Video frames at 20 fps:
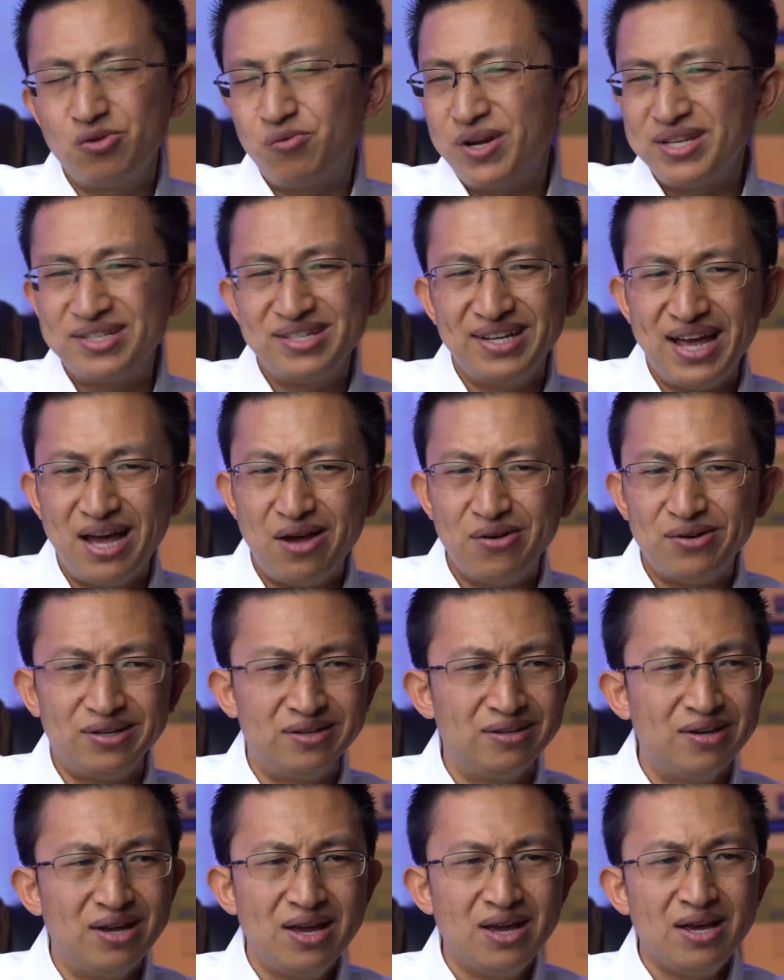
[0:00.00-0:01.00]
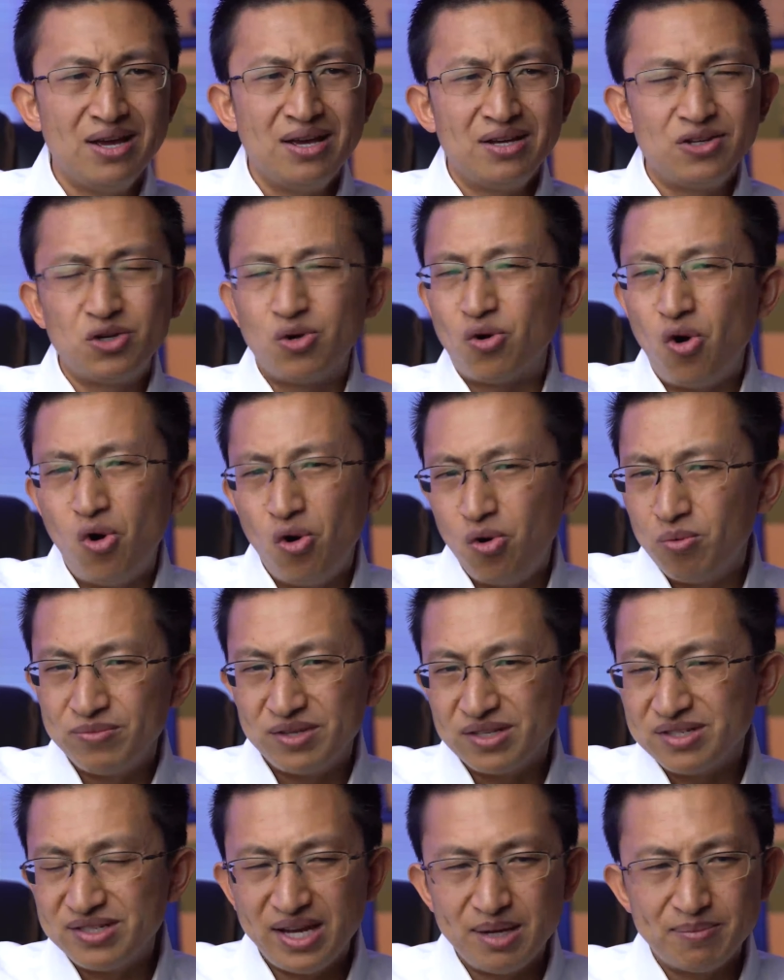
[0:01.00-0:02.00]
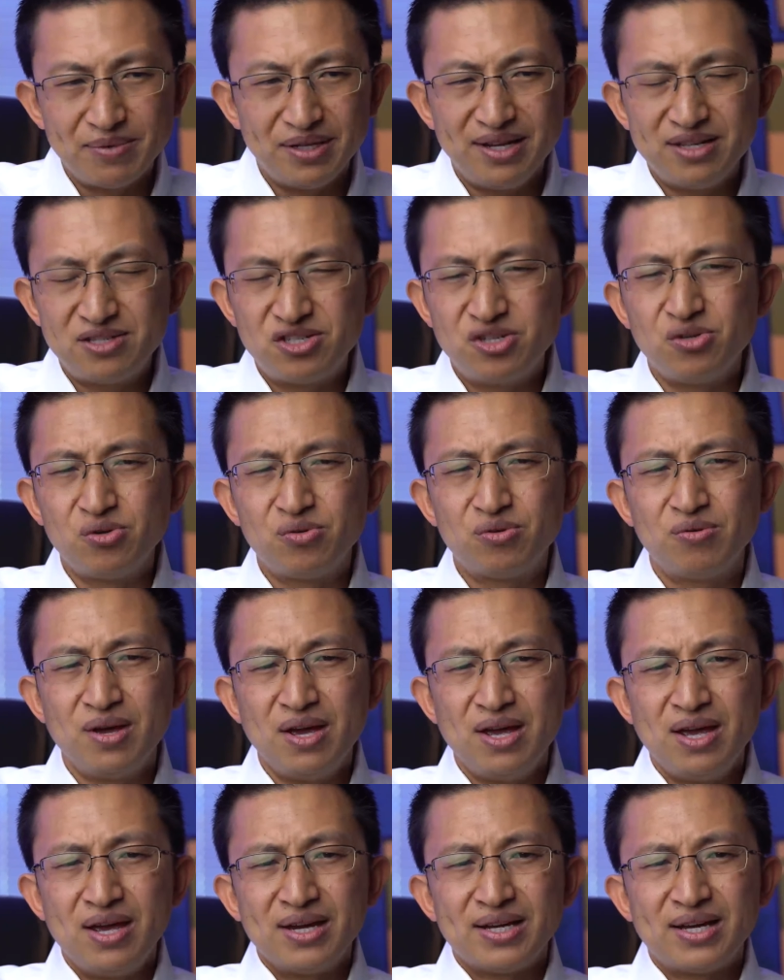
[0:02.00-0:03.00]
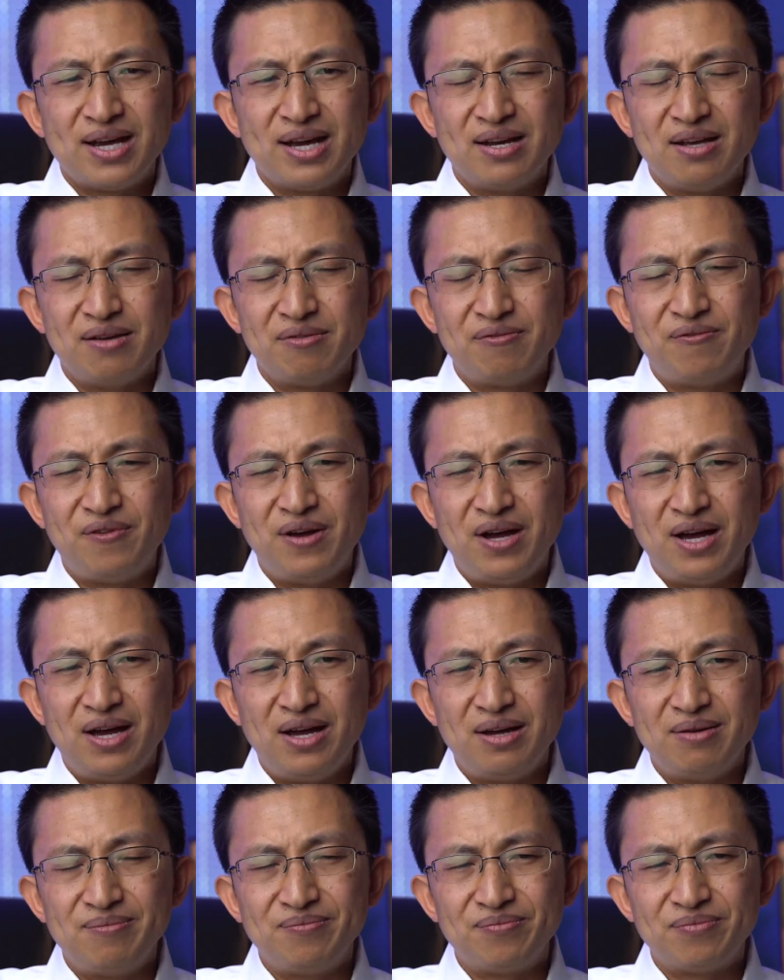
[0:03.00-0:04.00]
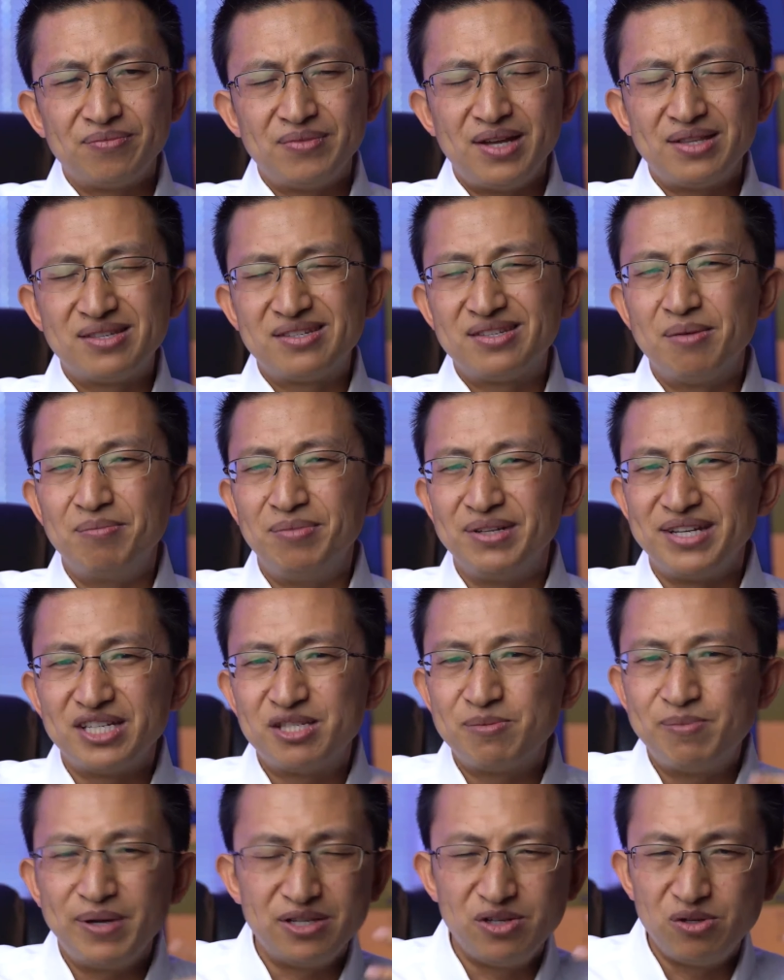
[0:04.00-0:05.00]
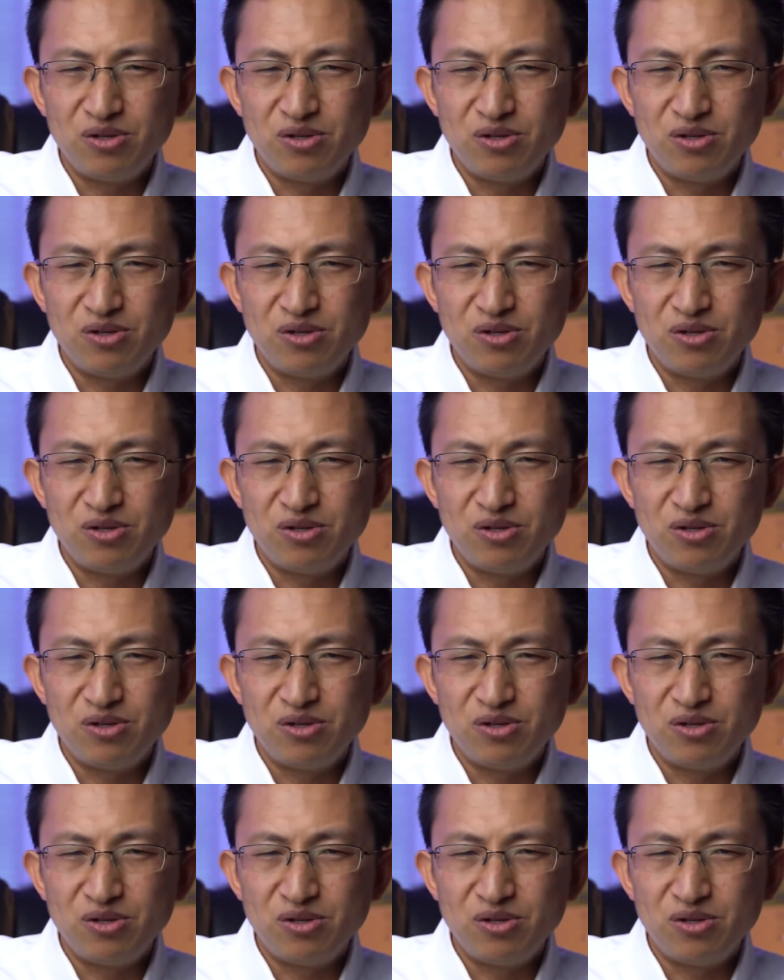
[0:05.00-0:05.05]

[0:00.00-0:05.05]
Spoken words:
you rent it out, and your home the same, unless you kind of not sublease, but